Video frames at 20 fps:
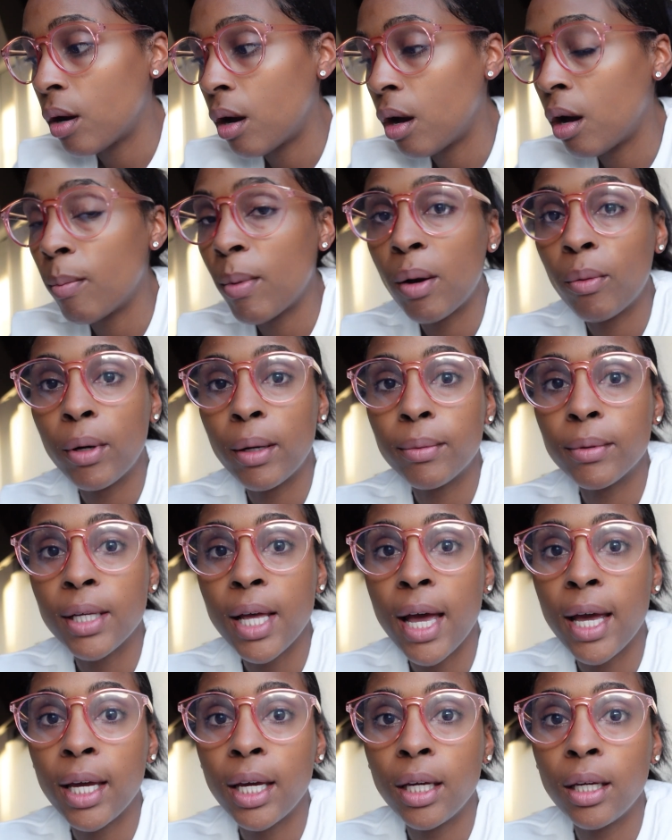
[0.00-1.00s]
on my
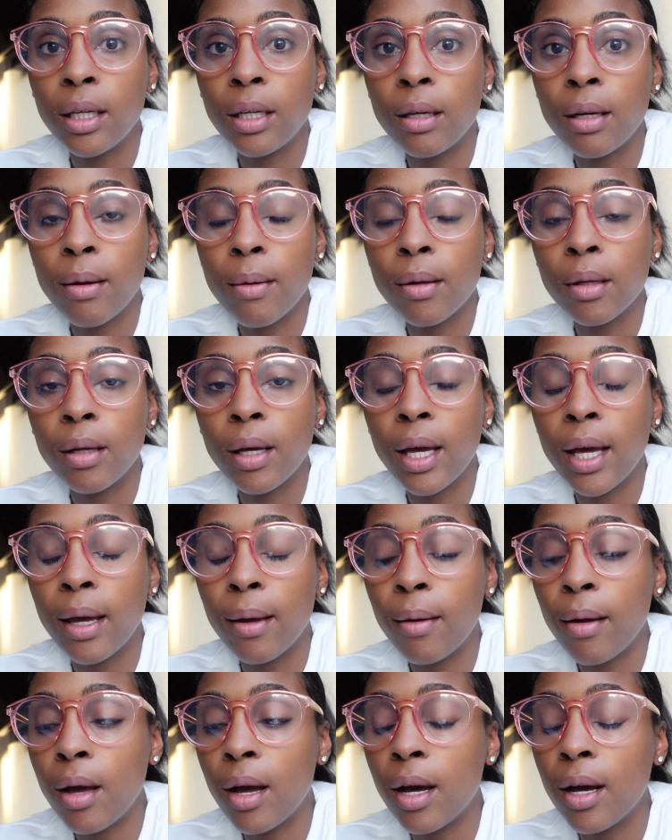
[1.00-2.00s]
website.
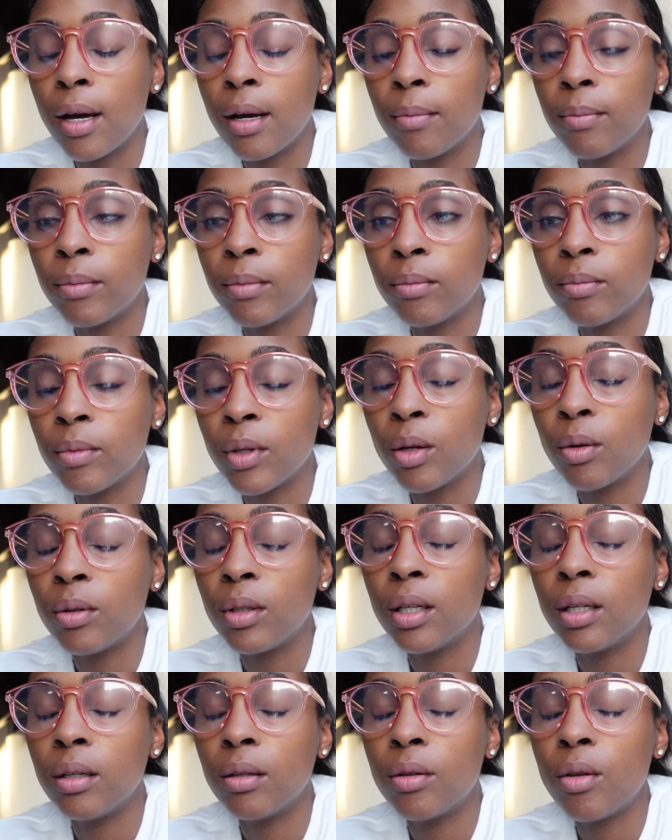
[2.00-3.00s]
At, um, the,
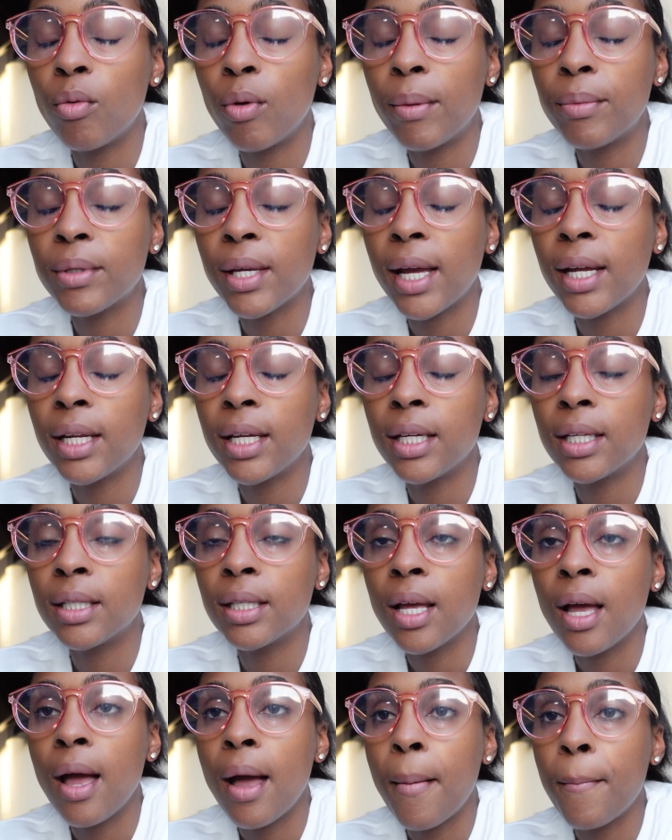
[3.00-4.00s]
the, the website
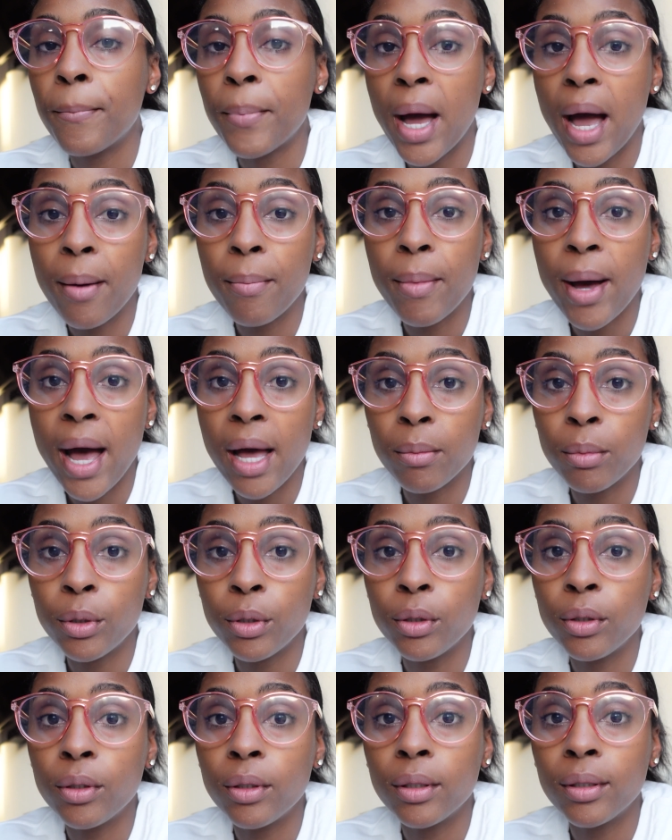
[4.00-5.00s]
is
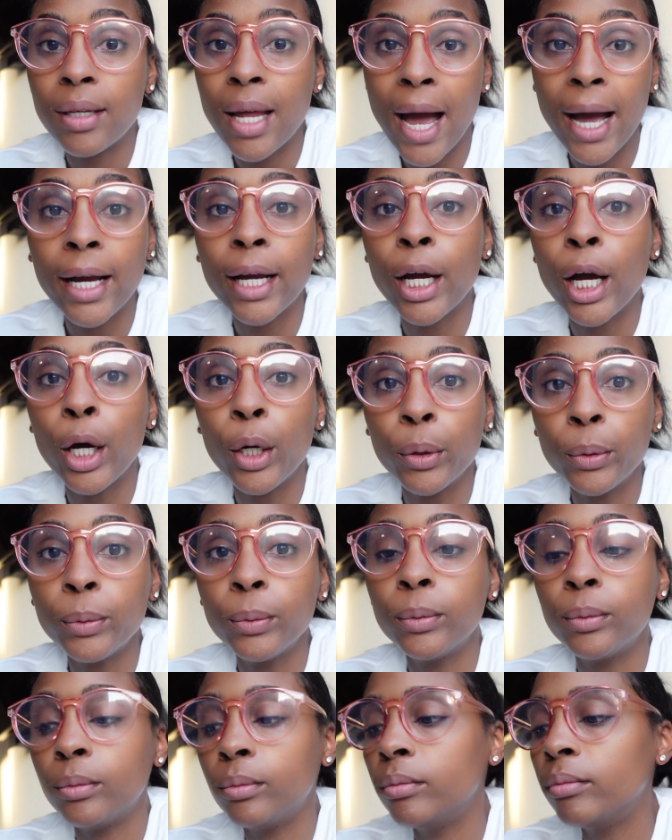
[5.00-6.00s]
mombible.co.
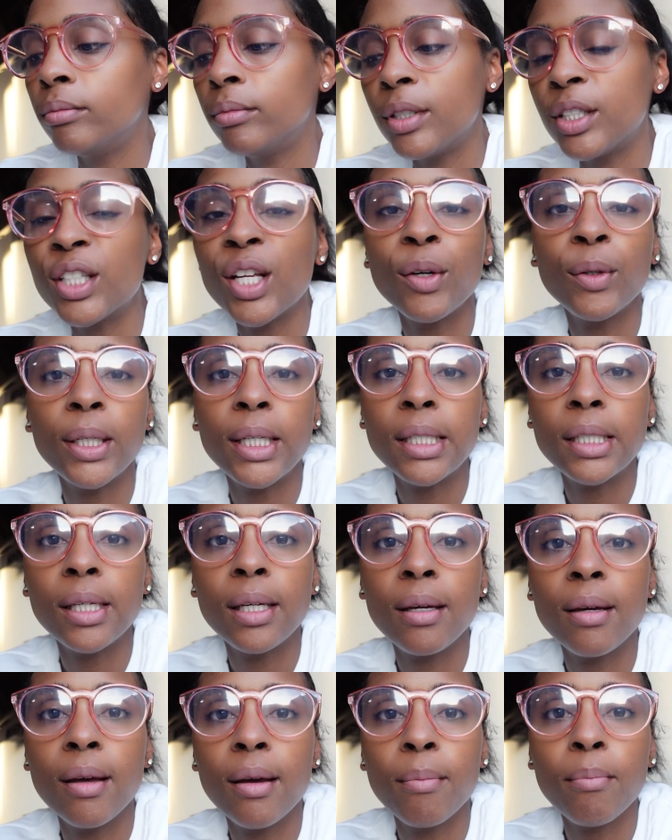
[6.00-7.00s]
So
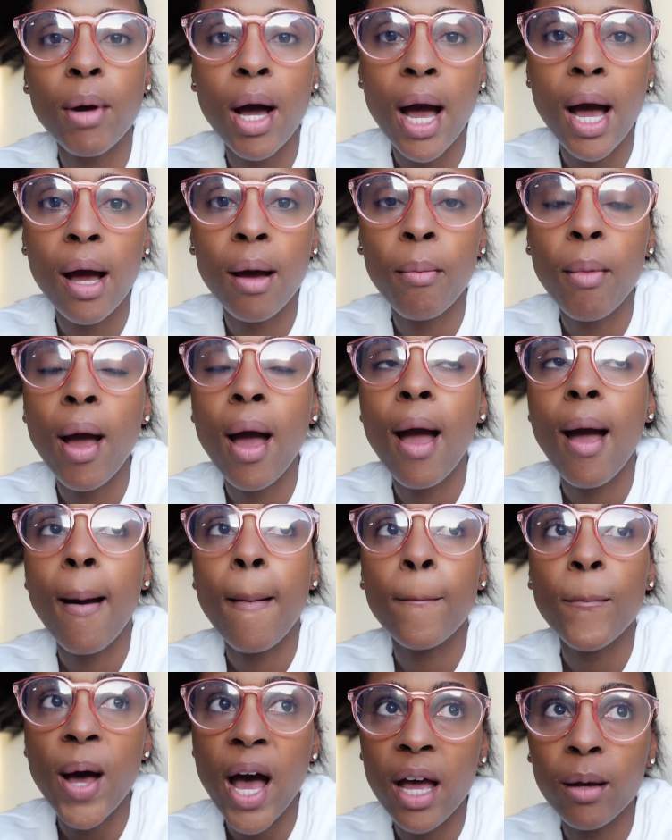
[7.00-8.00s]
easy,
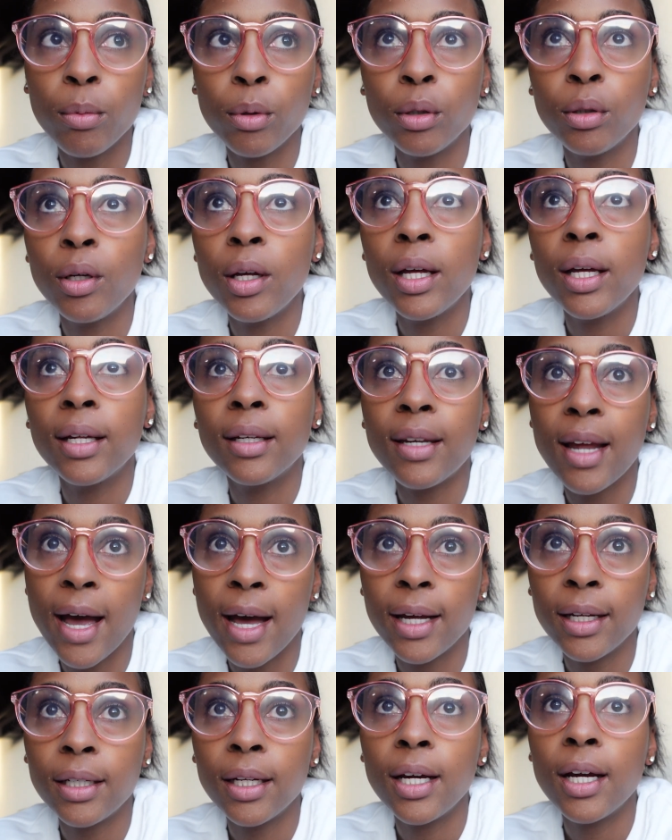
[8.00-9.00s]

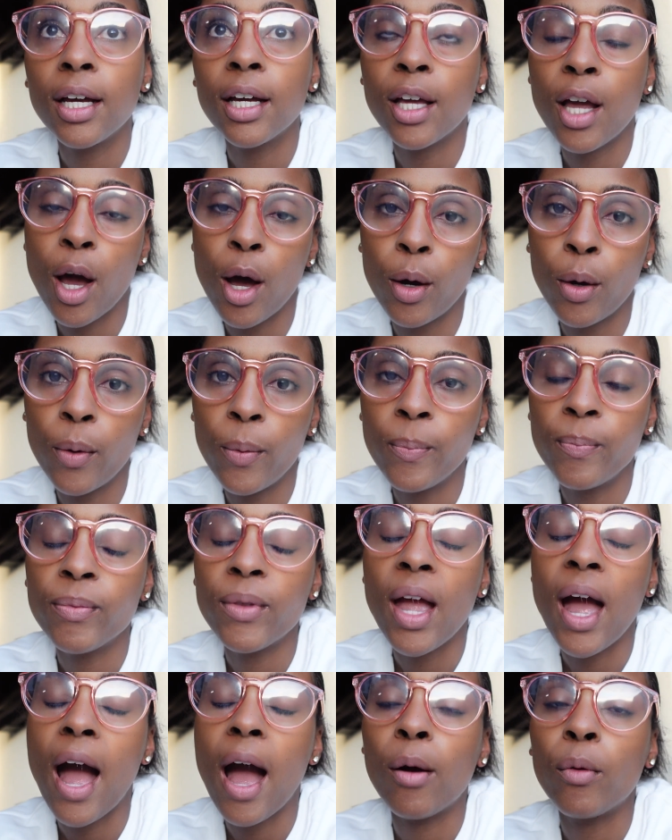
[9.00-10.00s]
mombible.co.
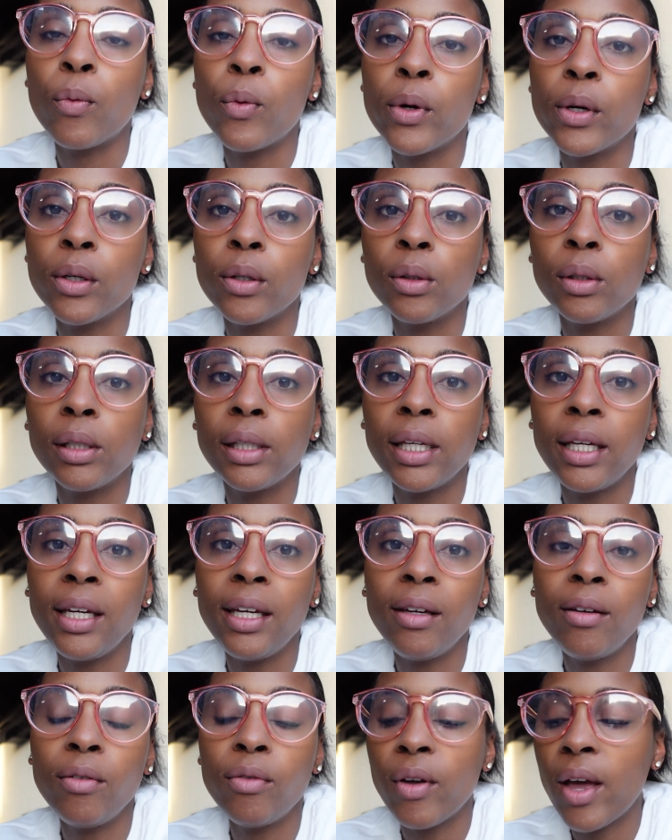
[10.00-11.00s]
I will
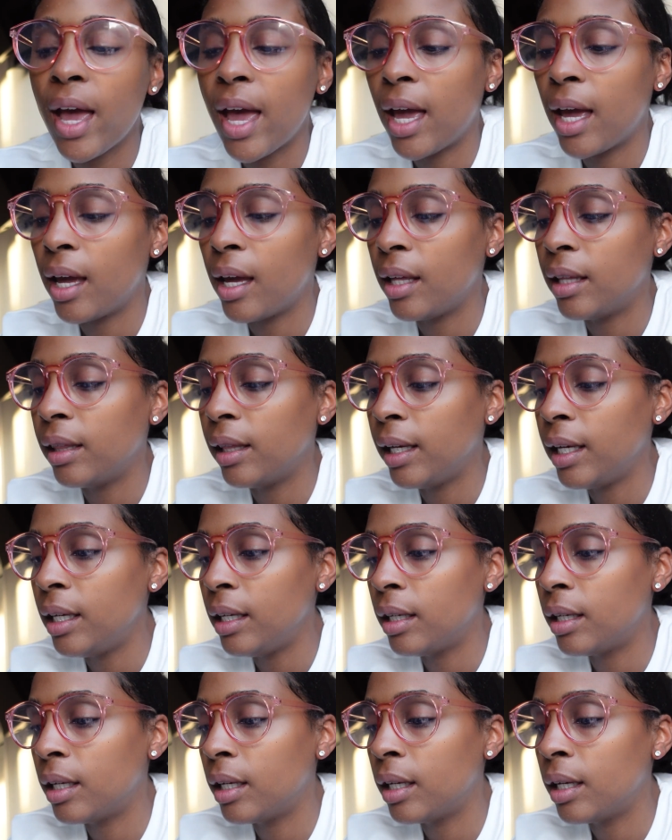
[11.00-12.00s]
leave a
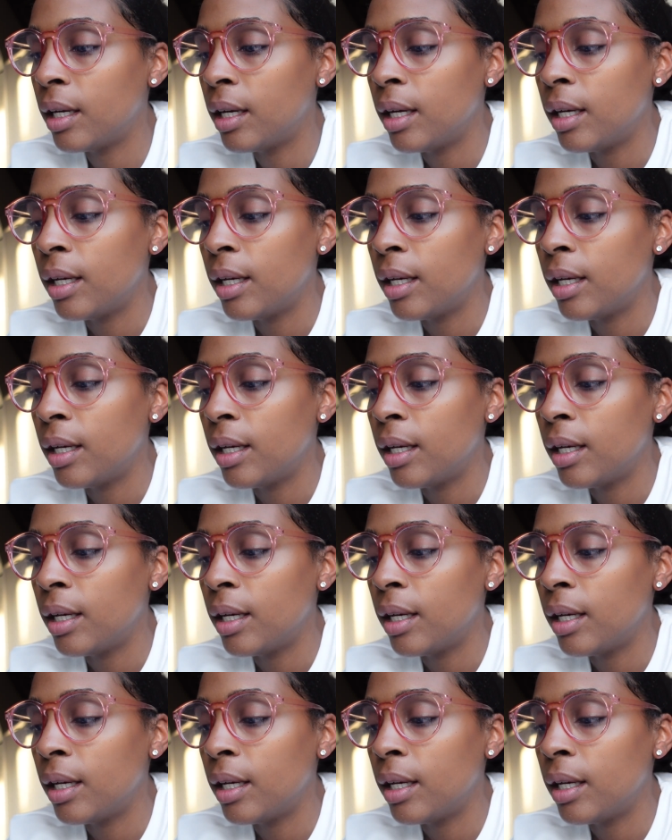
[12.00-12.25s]
link